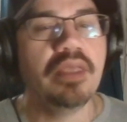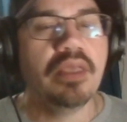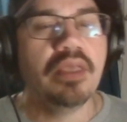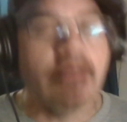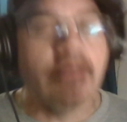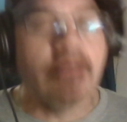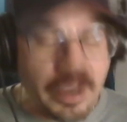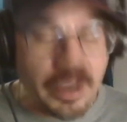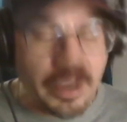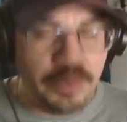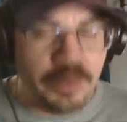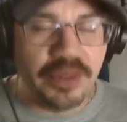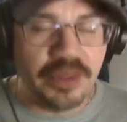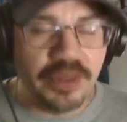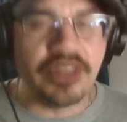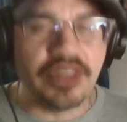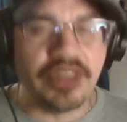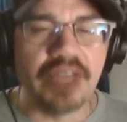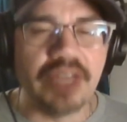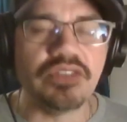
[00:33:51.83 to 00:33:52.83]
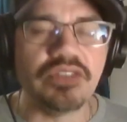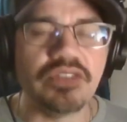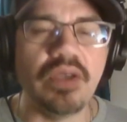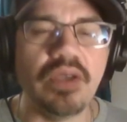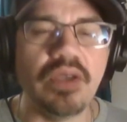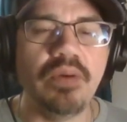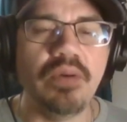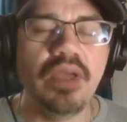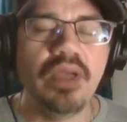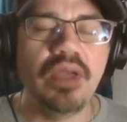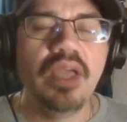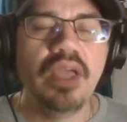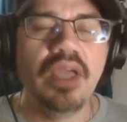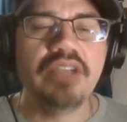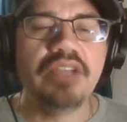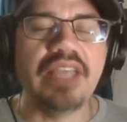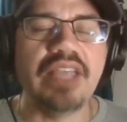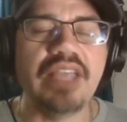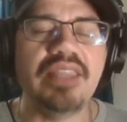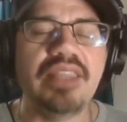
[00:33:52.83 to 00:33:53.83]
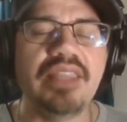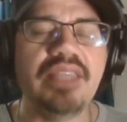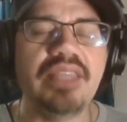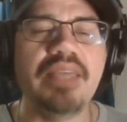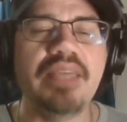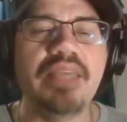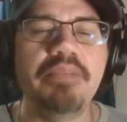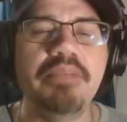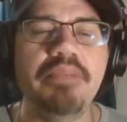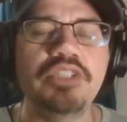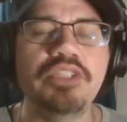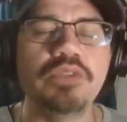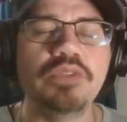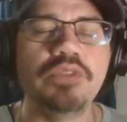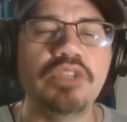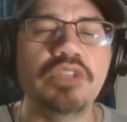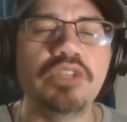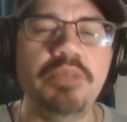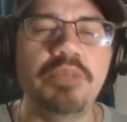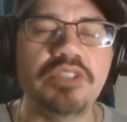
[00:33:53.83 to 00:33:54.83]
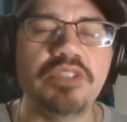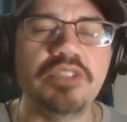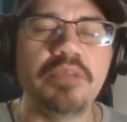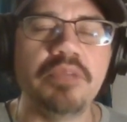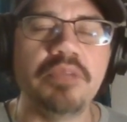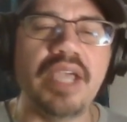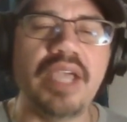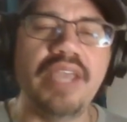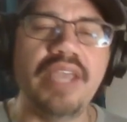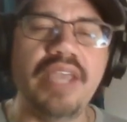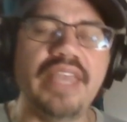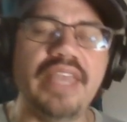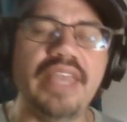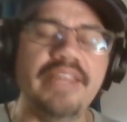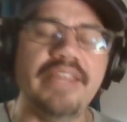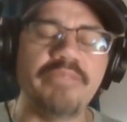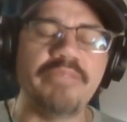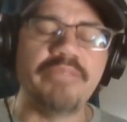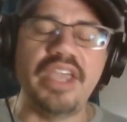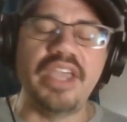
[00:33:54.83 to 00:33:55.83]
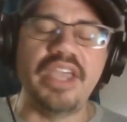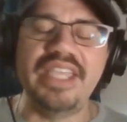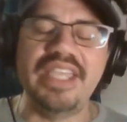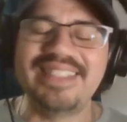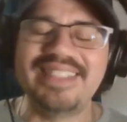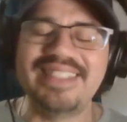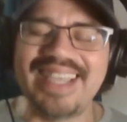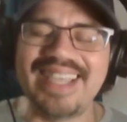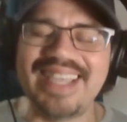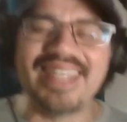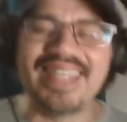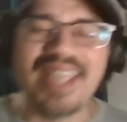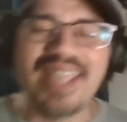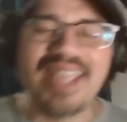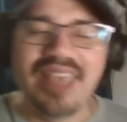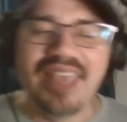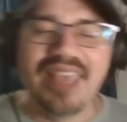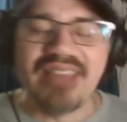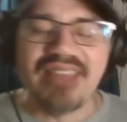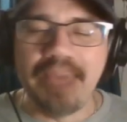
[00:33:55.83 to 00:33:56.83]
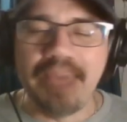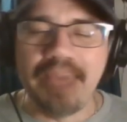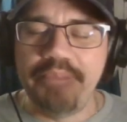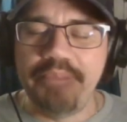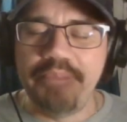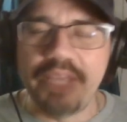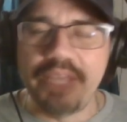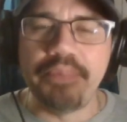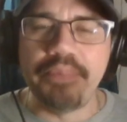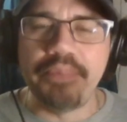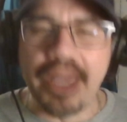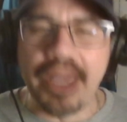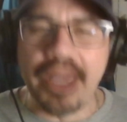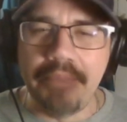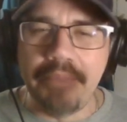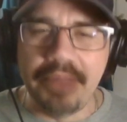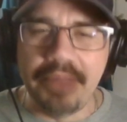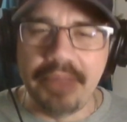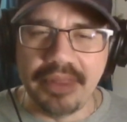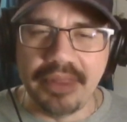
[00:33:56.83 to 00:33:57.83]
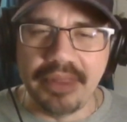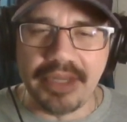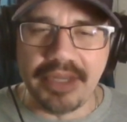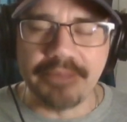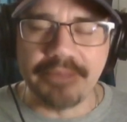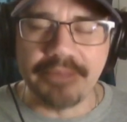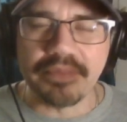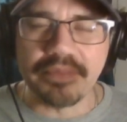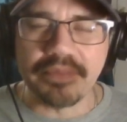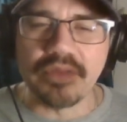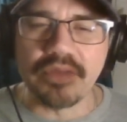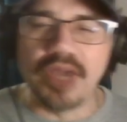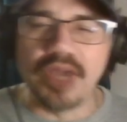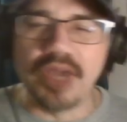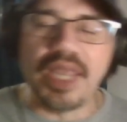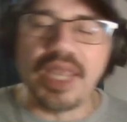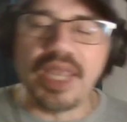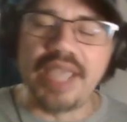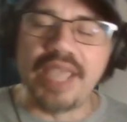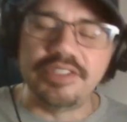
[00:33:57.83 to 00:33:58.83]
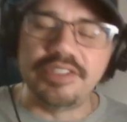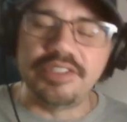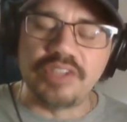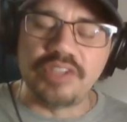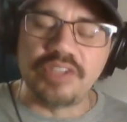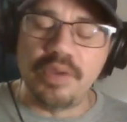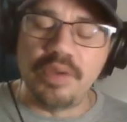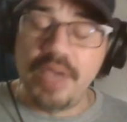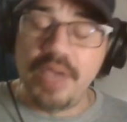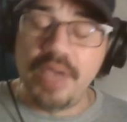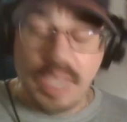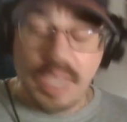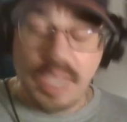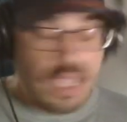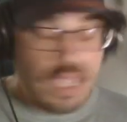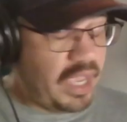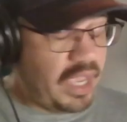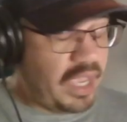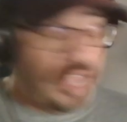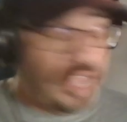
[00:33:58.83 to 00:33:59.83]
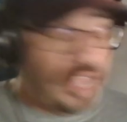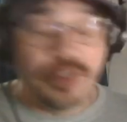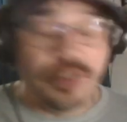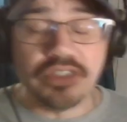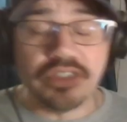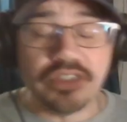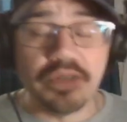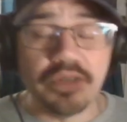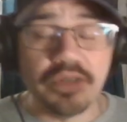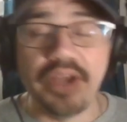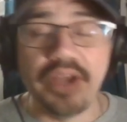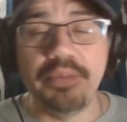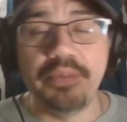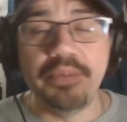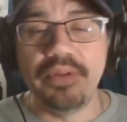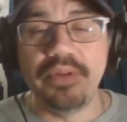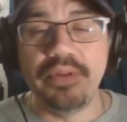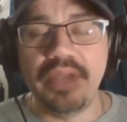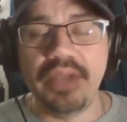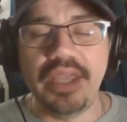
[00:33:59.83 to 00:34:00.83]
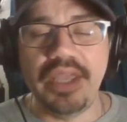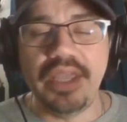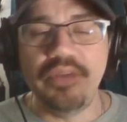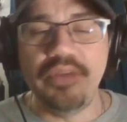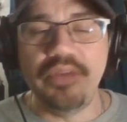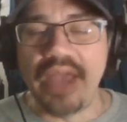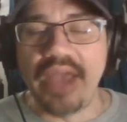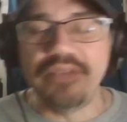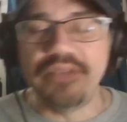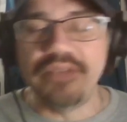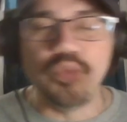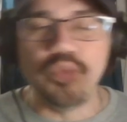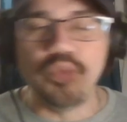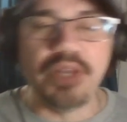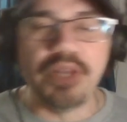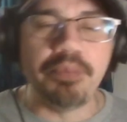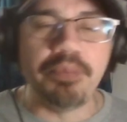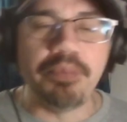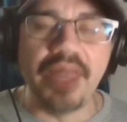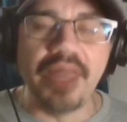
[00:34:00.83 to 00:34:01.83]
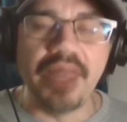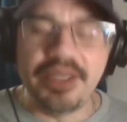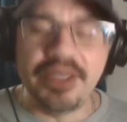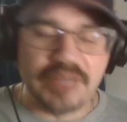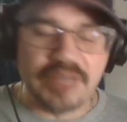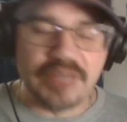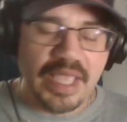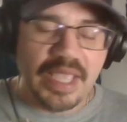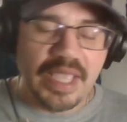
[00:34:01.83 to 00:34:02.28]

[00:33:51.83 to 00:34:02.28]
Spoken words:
I really think so. Because I think that Mitchell's going to be some guy that he's got that big play ability, right? And so he looks incredible when he plays.